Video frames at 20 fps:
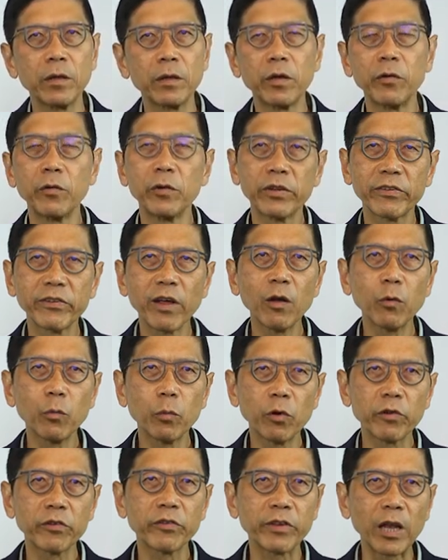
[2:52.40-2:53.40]
The result
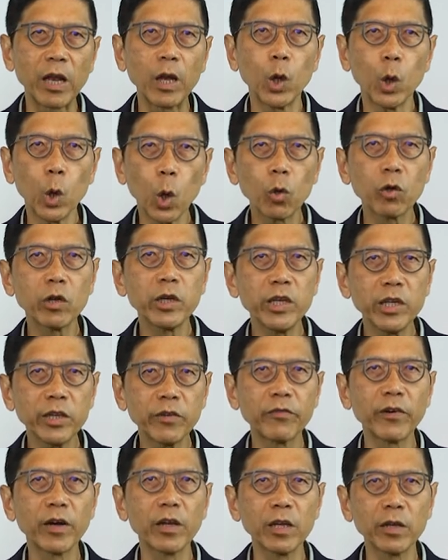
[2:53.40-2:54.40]
was that locally
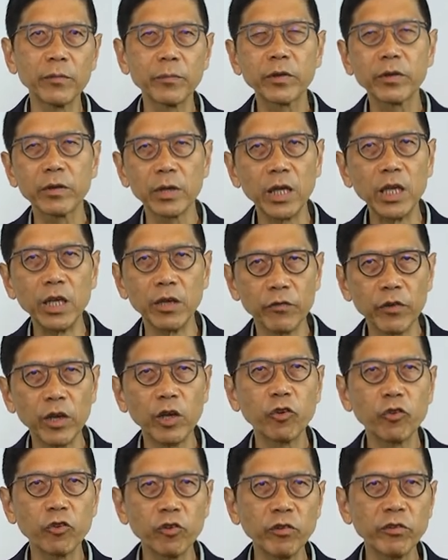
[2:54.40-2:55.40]
developed
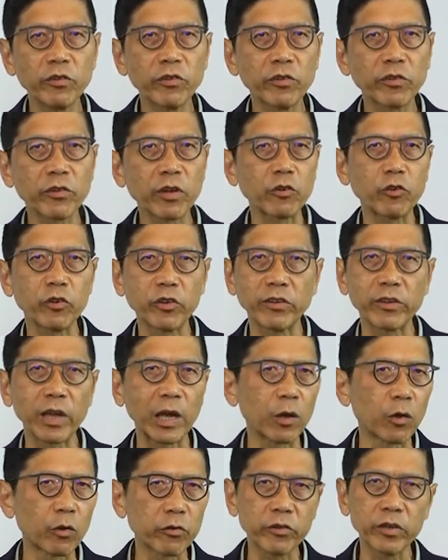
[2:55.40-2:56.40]
innovations such as
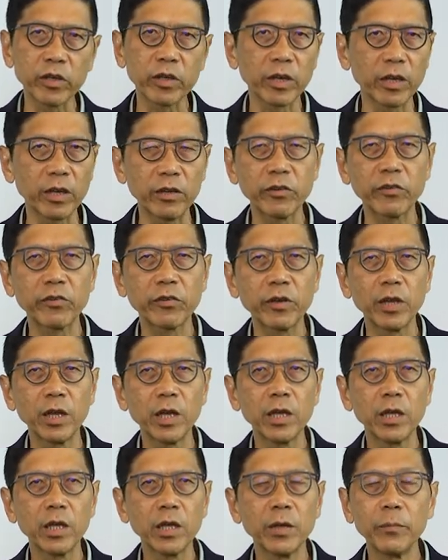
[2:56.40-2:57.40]
diagnostic kits
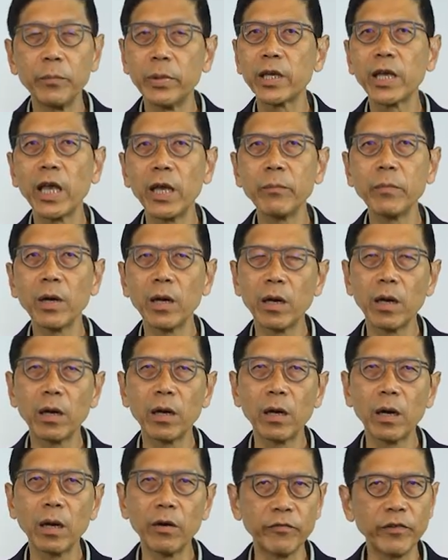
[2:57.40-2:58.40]
became
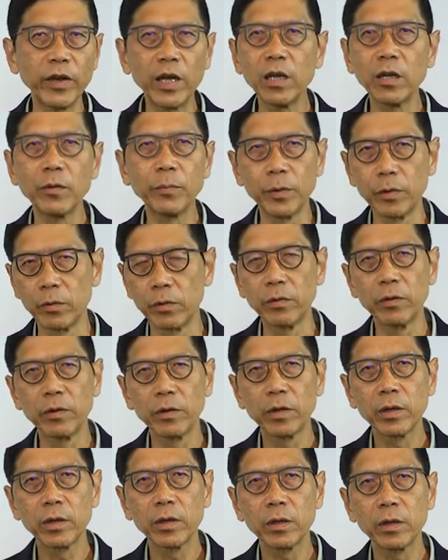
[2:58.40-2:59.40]
available
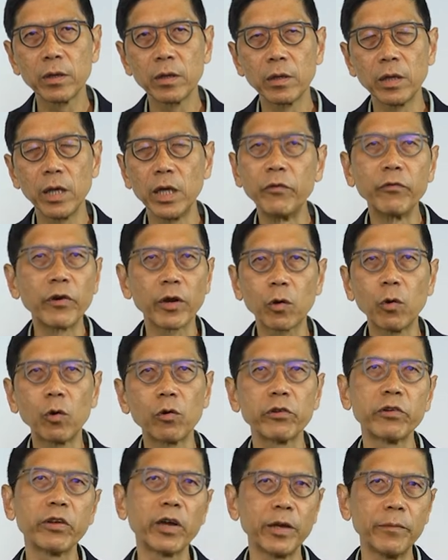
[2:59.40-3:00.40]
in
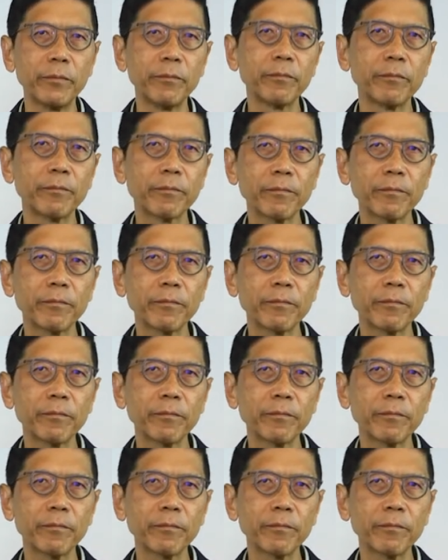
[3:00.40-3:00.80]
record time.